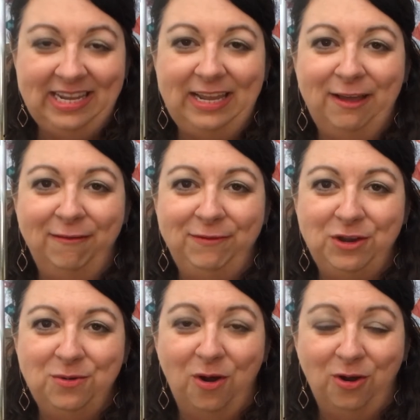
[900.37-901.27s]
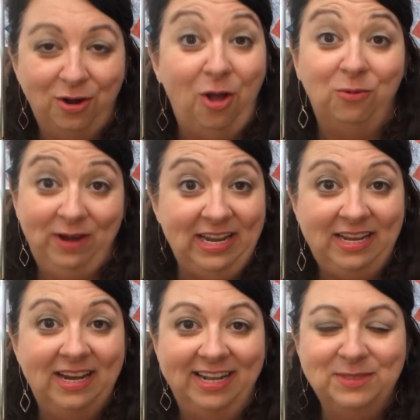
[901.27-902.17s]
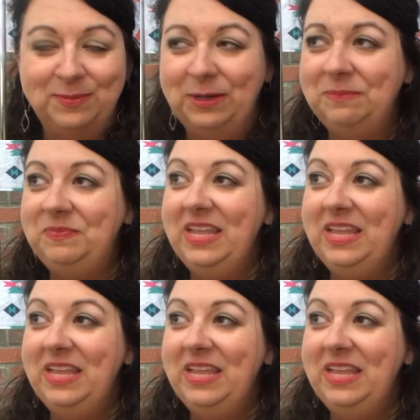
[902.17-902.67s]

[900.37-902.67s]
if you aren't already an expert.